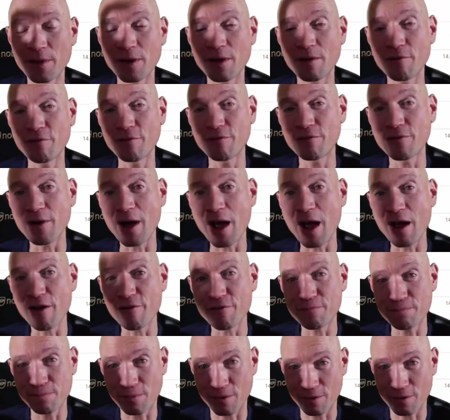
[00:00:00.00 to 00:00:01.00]

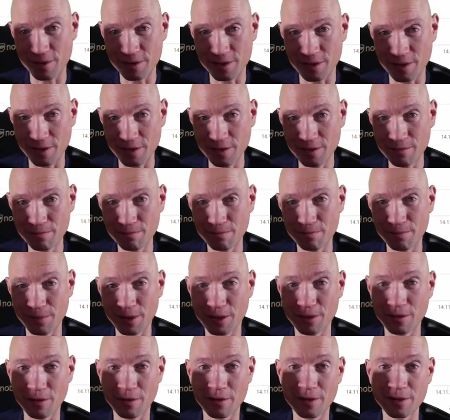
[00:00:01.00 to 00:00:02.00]
5%,
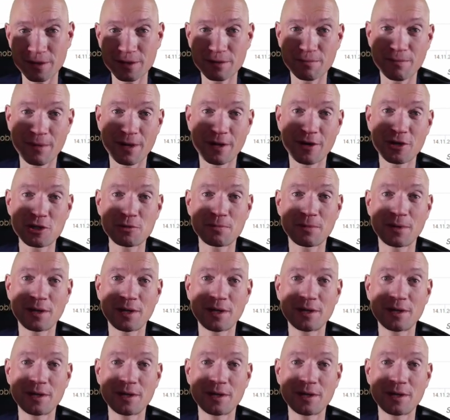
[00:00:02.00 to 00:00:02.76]
because management